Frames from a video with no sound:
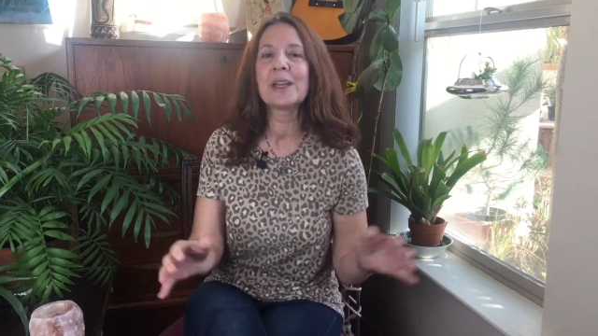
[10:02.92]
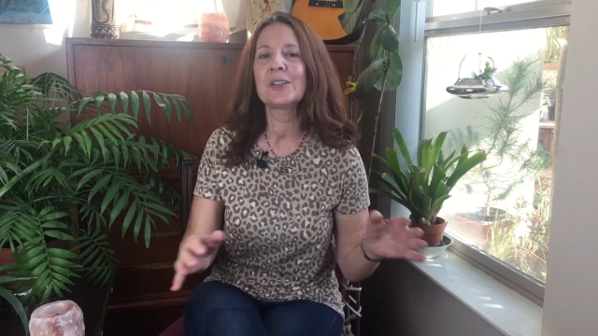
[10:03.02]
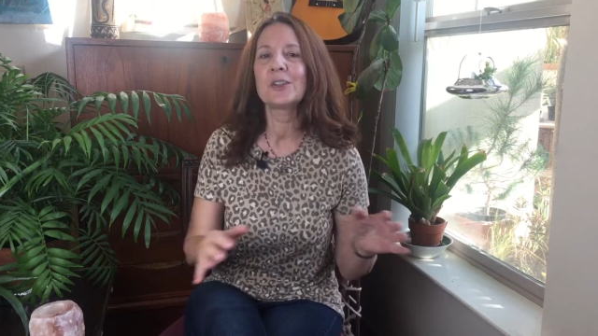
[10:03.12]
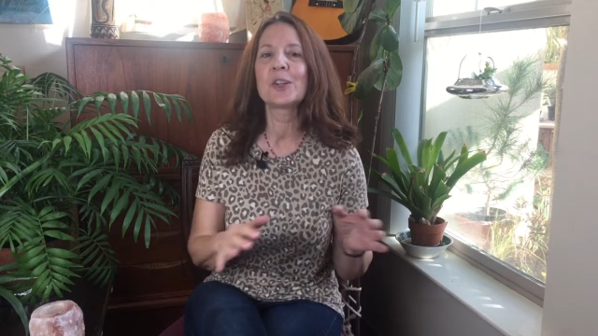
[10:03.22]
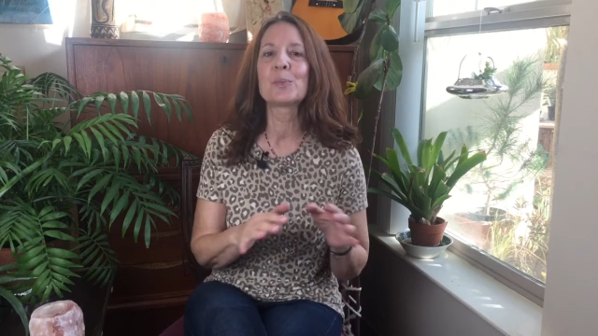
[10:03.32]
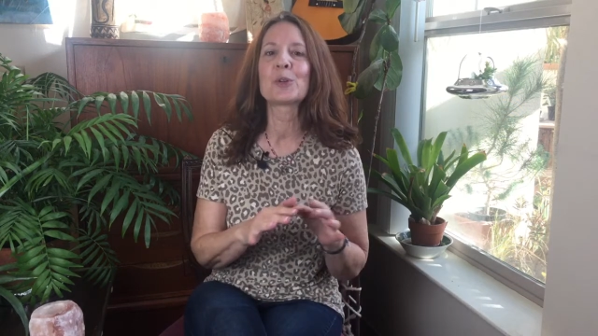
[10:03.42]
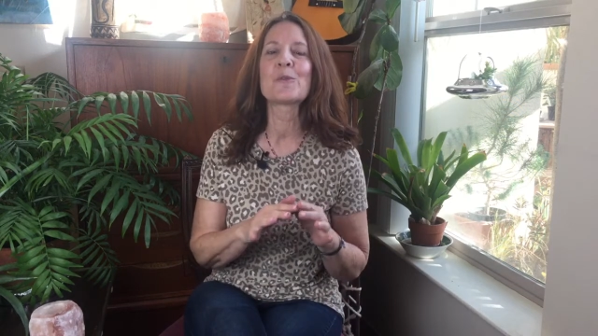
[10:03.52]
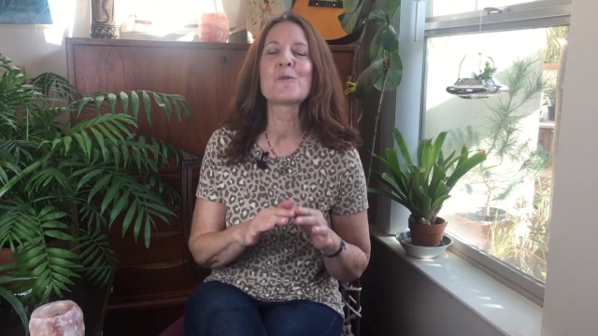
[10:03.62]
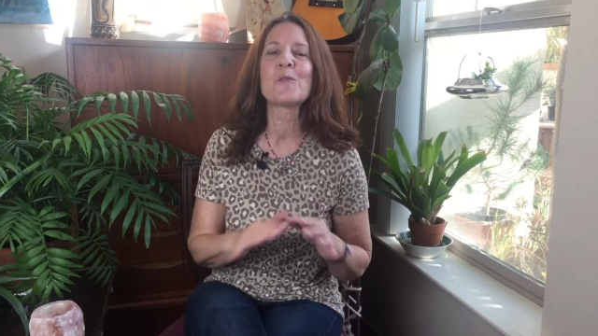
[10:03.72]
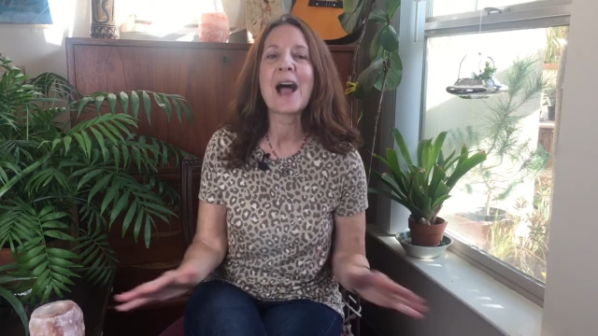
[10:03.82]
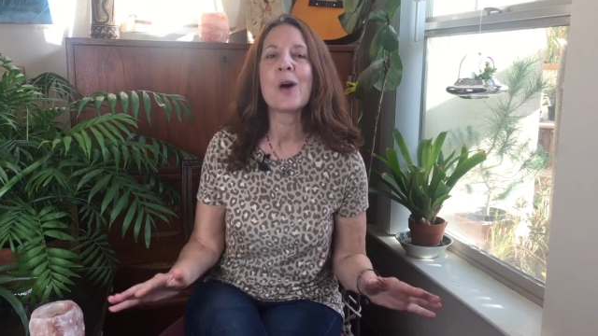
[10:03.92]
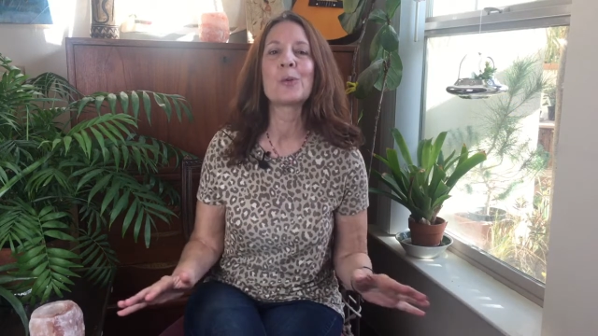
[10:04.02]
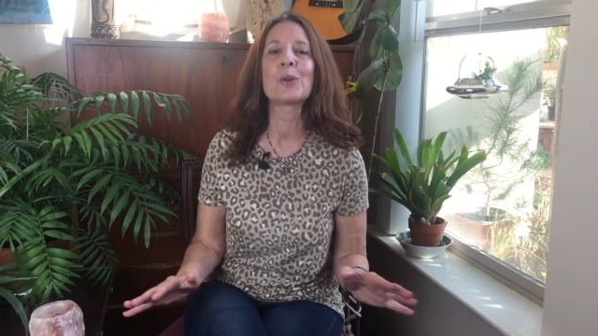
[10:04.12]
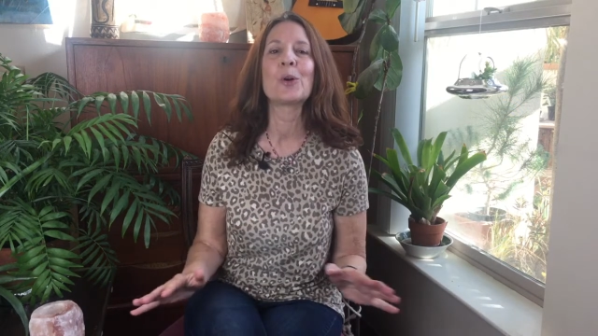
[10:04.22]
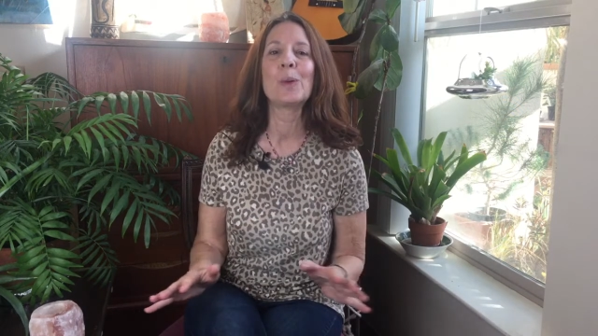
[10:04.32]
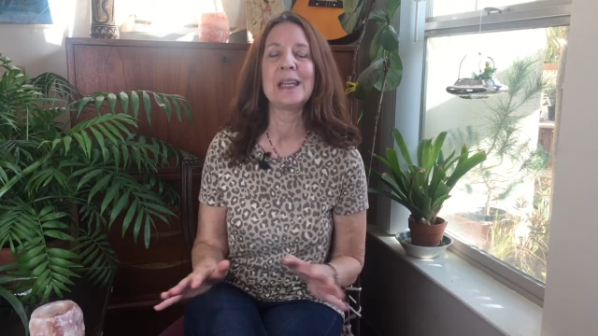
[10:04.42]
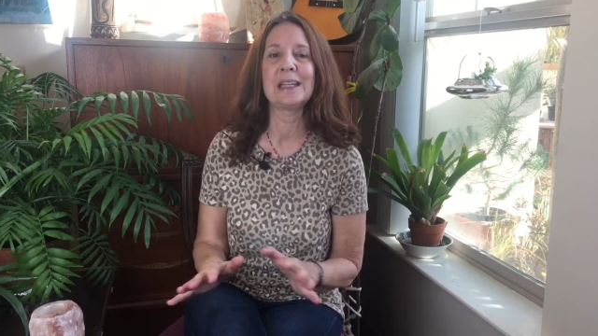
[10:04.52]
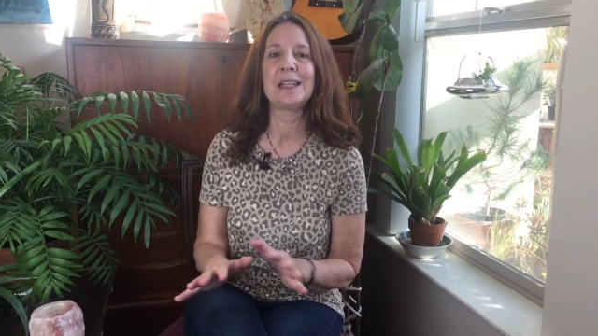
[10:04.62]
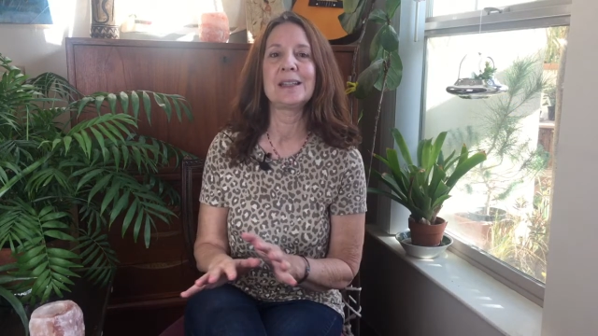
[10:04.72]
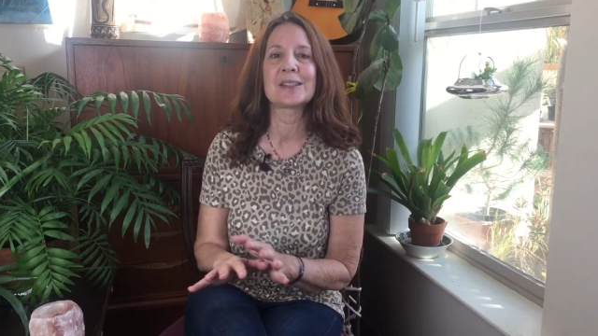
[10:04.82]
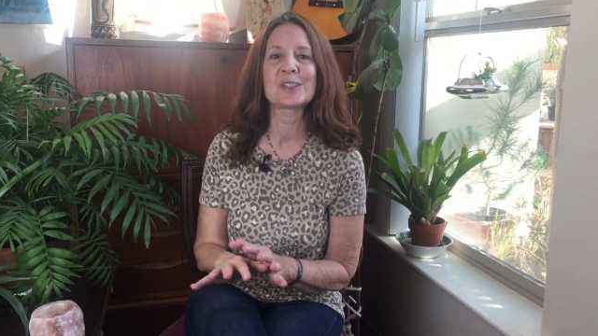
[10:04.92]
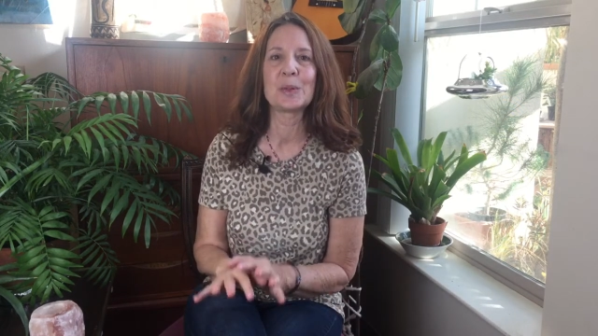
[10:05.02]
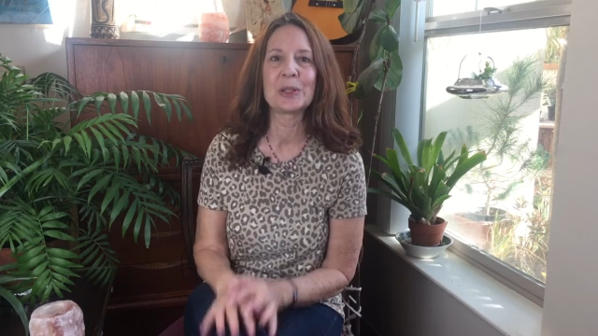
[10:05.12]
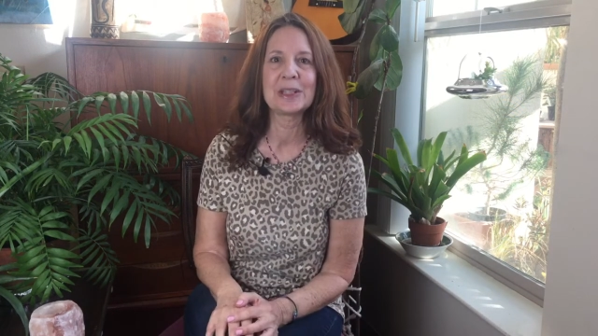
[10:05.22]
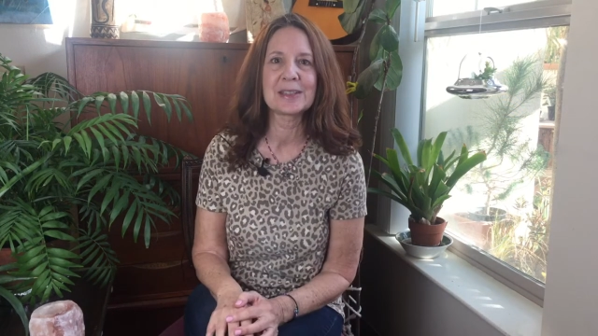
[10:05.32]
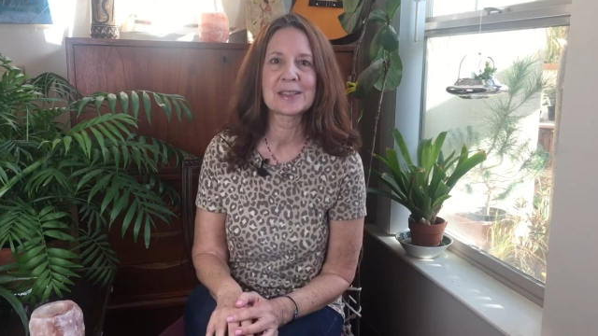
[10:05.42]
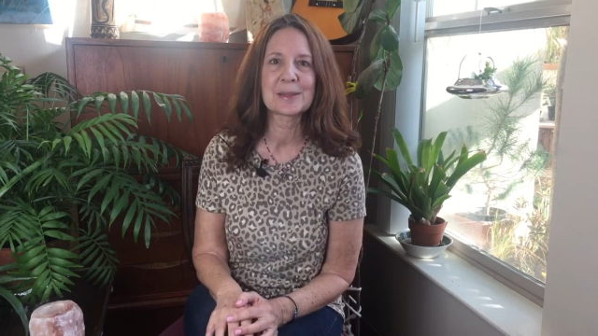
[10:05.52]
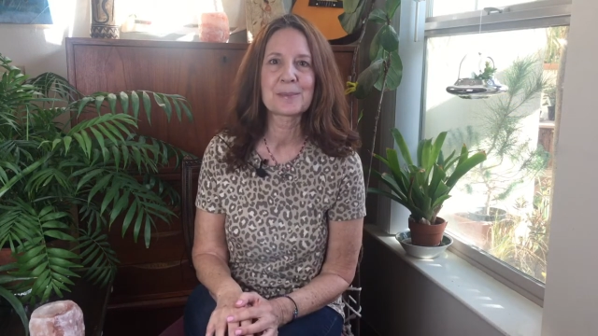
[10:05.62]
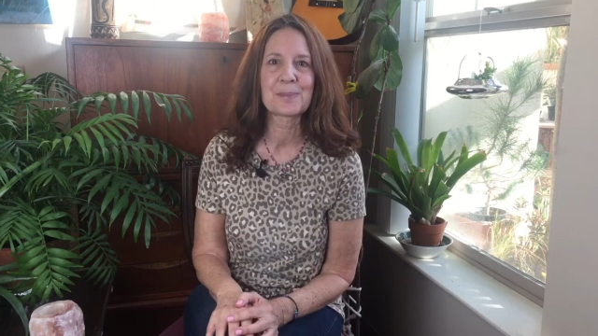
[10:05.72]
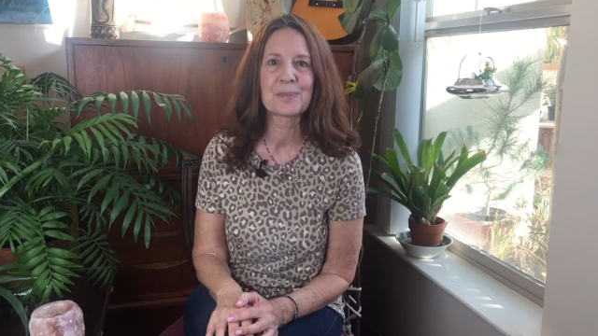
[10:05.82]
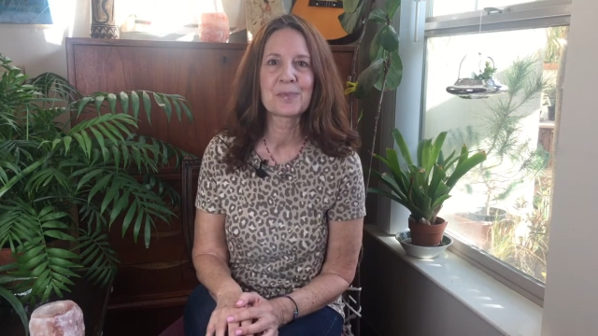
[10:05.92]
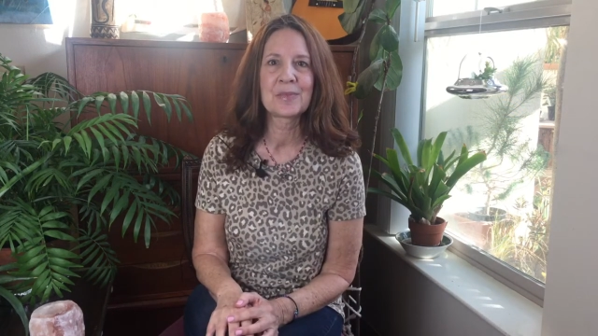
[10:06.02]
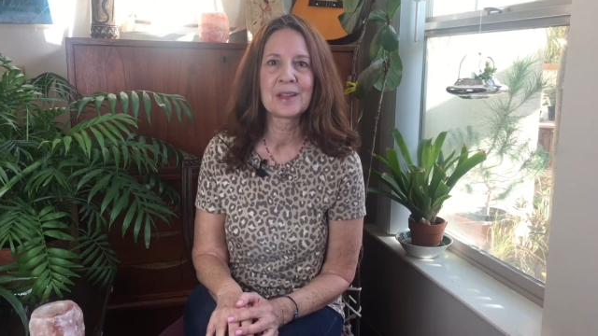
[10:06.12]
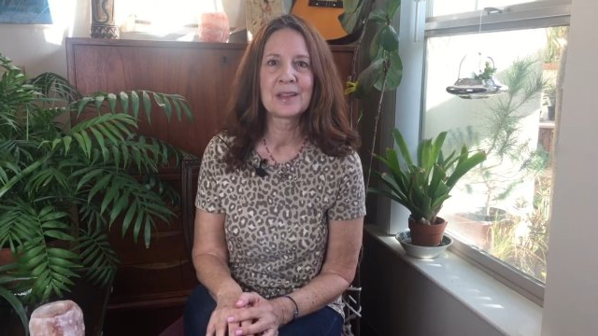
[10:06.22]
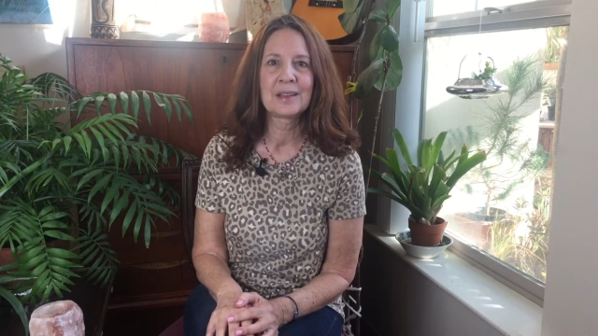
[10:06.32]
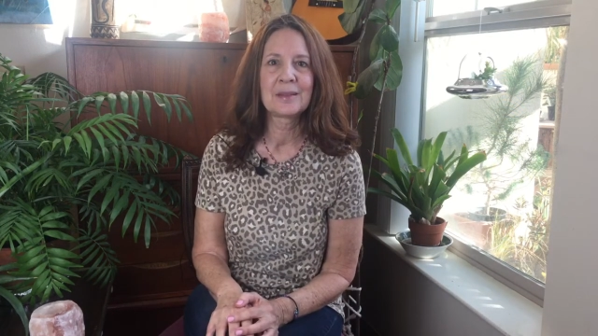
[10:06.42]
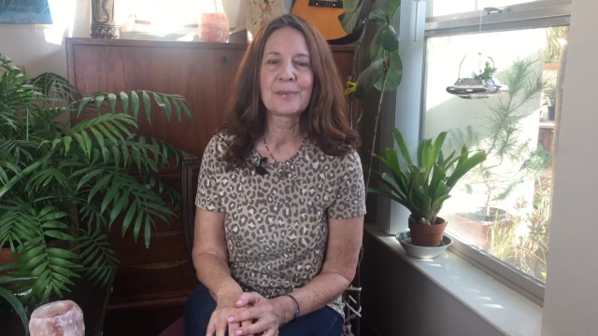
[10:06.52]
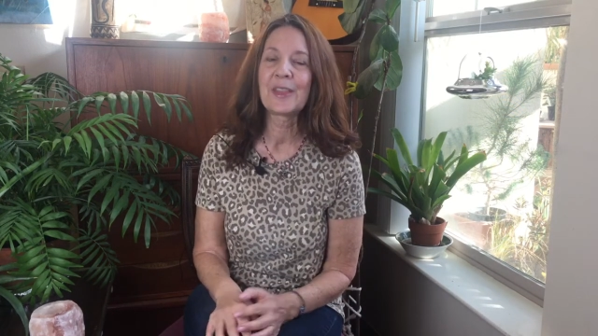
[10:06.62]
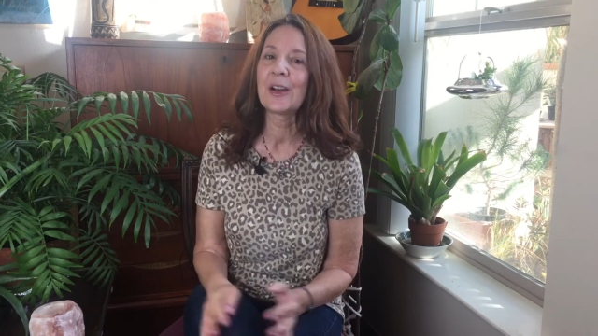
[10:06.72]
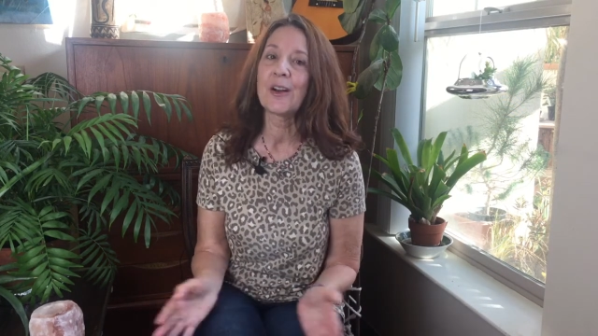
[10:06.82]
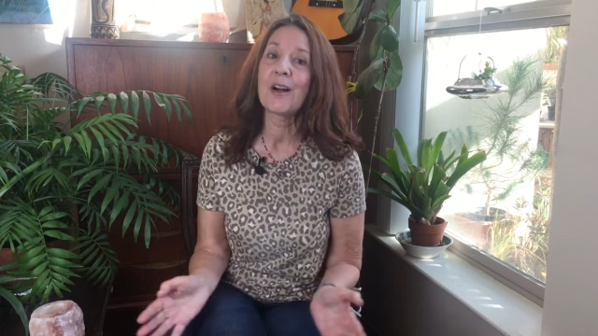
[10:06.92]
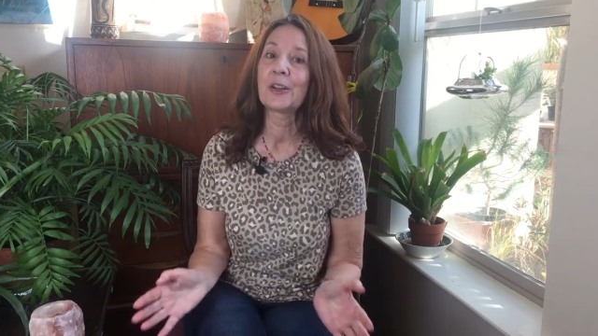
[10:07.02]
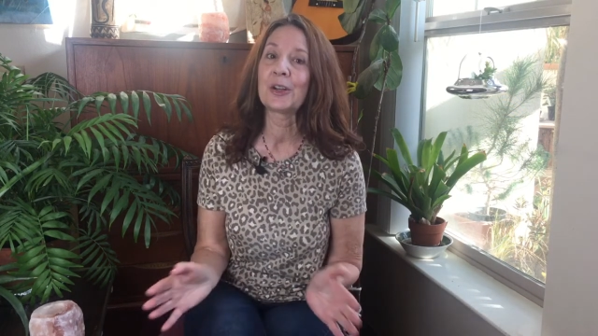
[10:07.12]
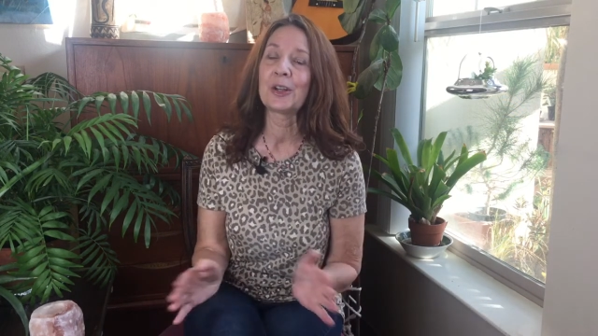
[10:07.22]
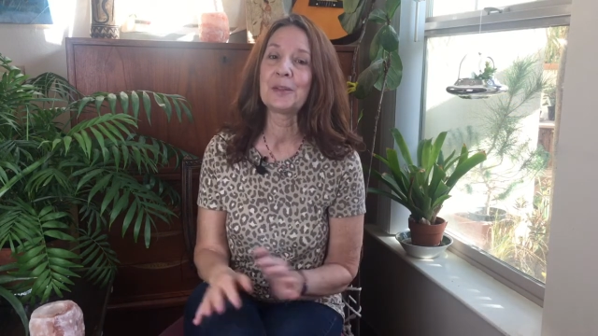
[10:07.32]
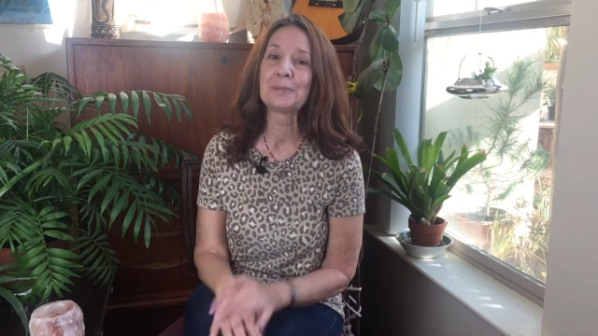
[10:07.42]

to the profound awakening experience. They're all good.